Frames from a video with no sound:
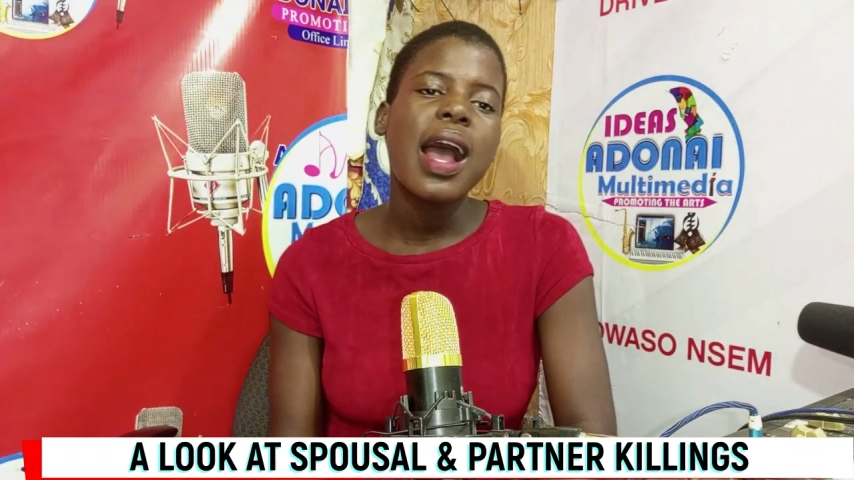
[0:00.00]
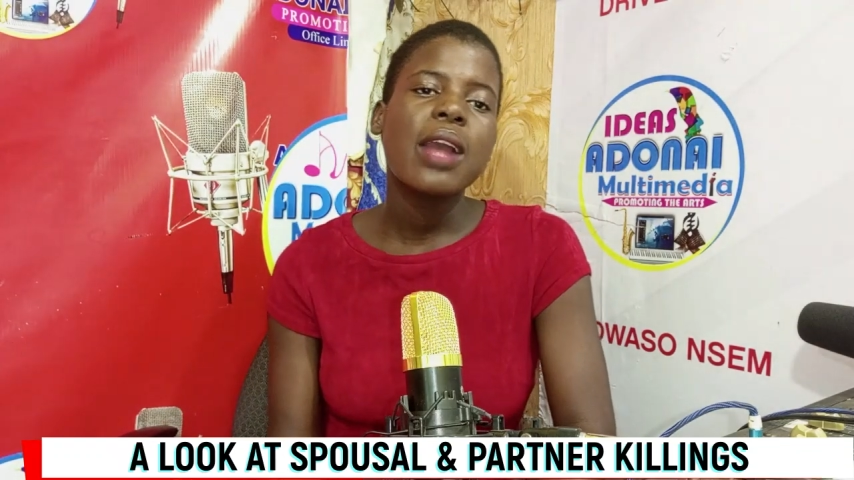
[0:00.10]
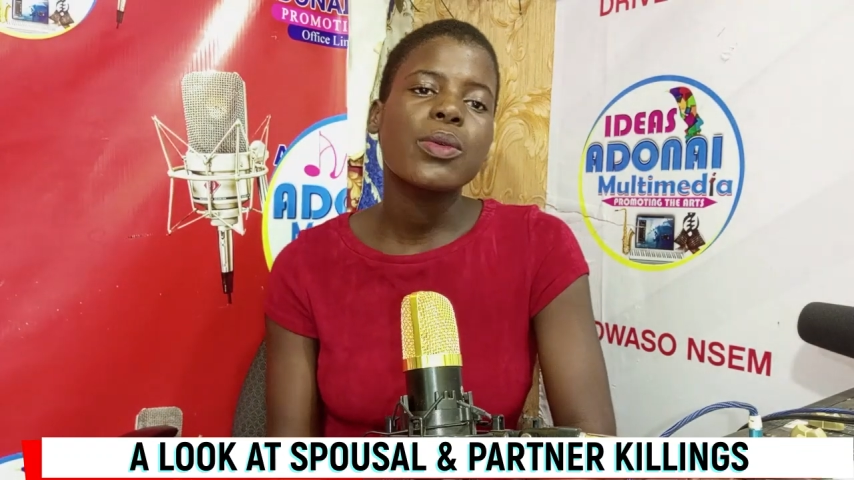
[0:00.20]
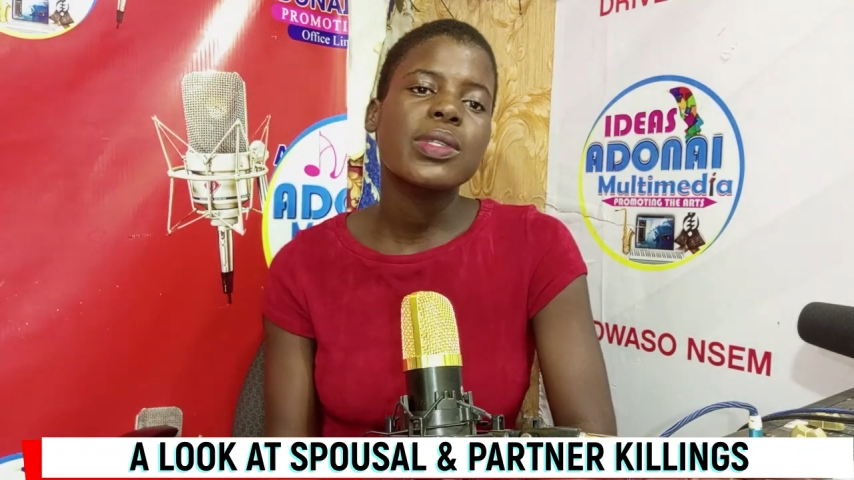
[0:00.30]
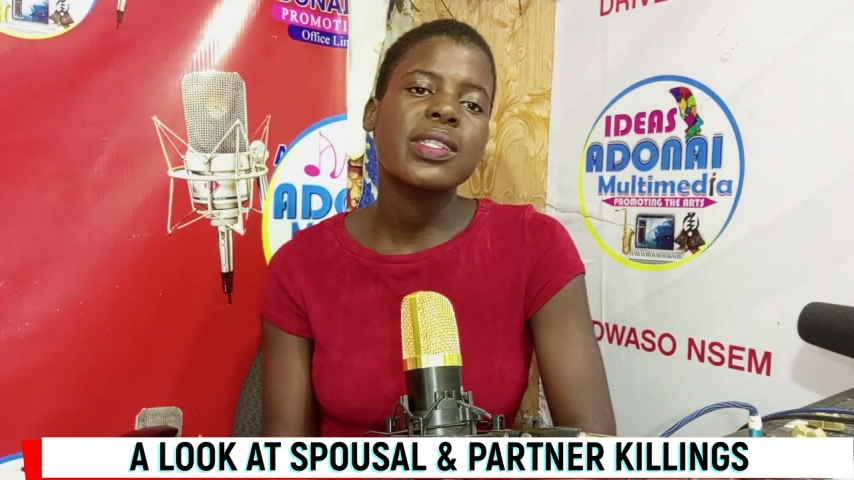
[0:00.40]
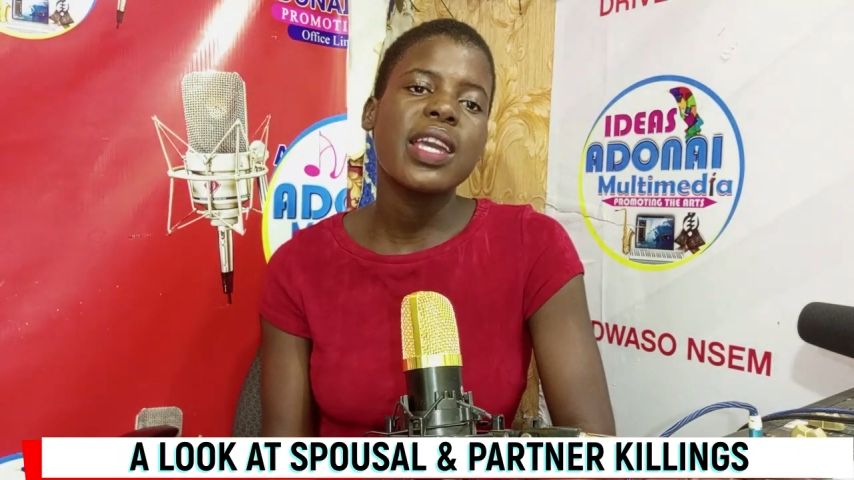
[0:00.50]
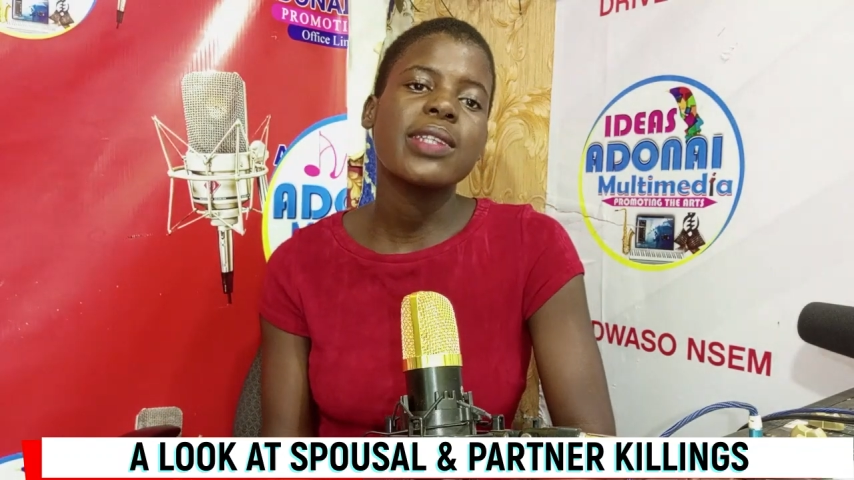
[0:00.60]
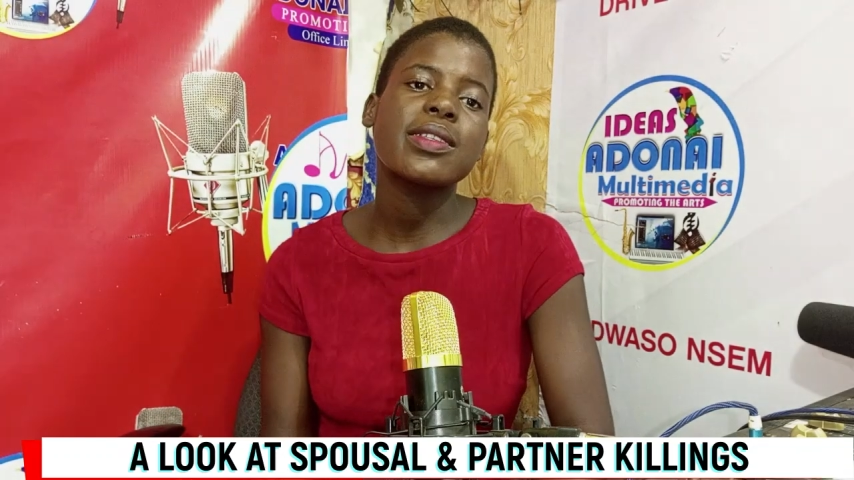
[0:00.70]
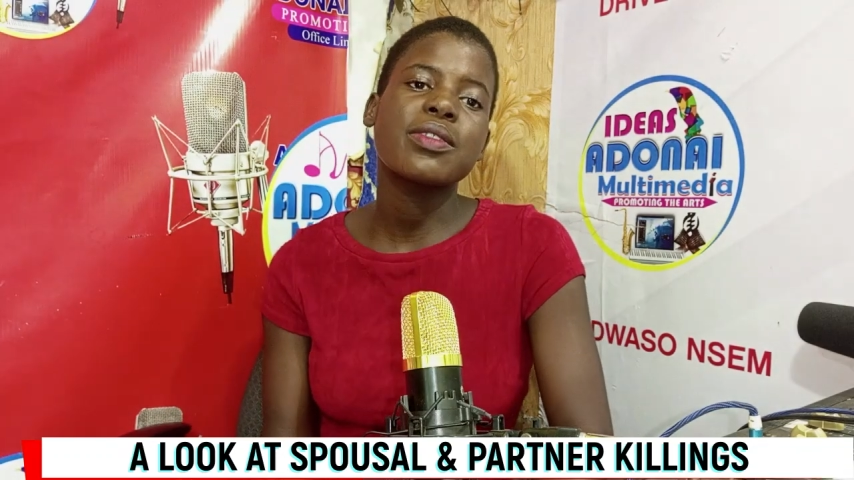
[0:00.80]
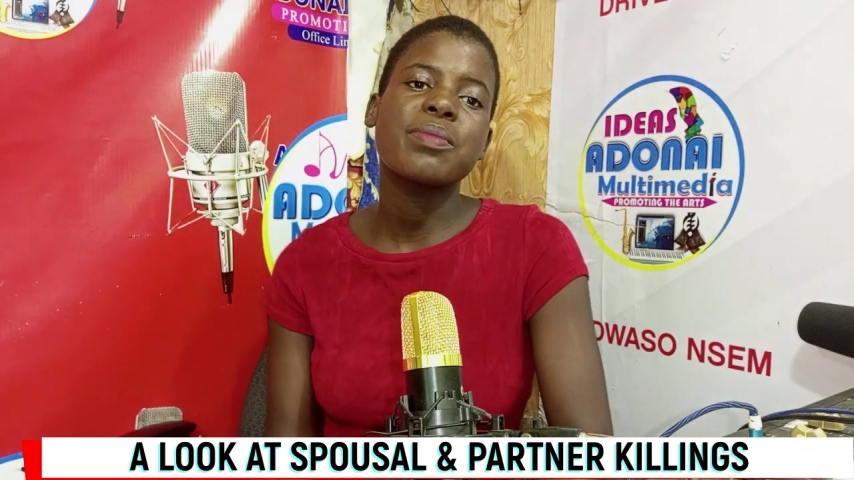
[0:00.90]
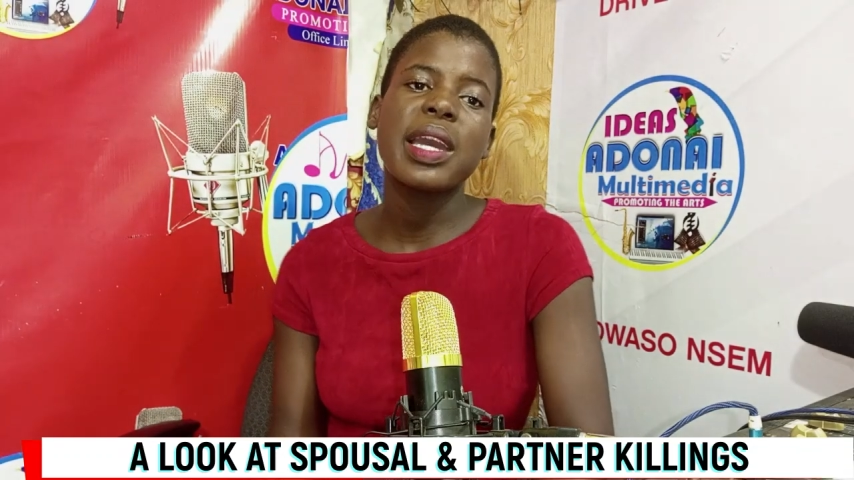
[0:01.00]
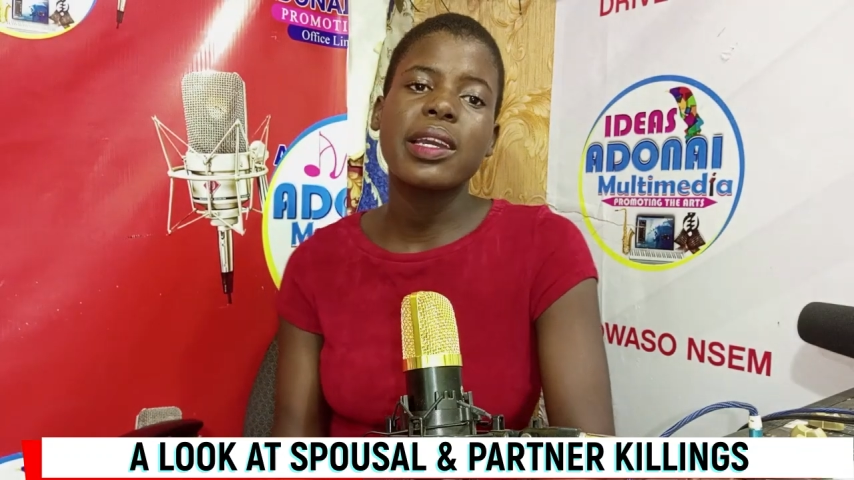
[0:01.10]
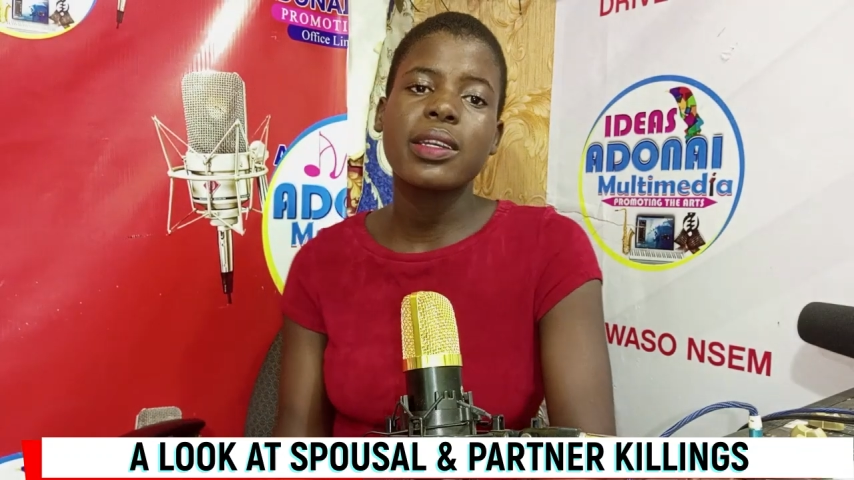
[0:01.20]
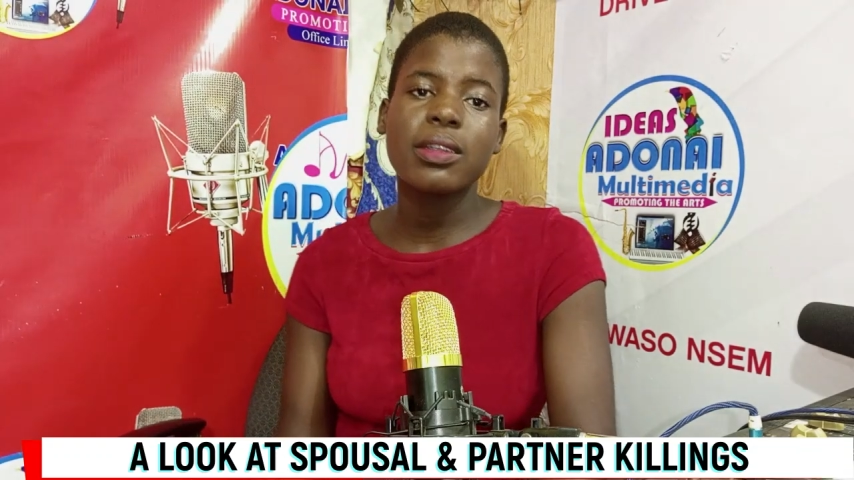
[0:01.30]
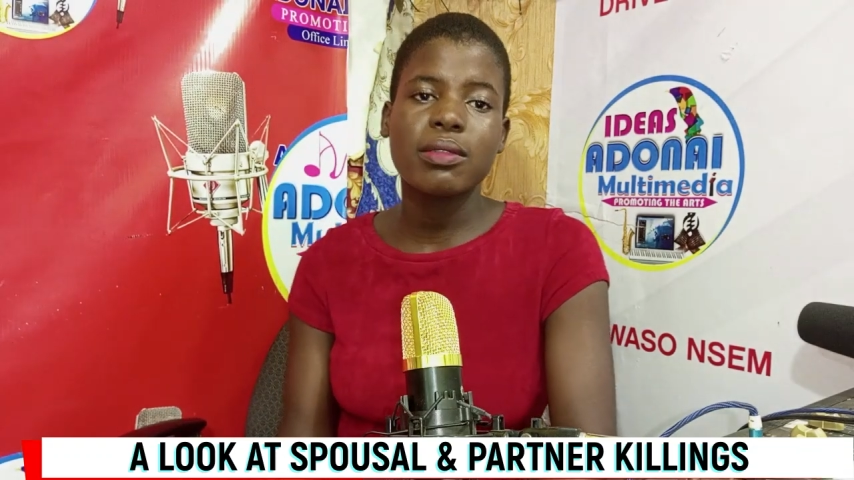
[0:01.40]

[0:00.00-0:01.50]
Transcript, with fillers: I would say to my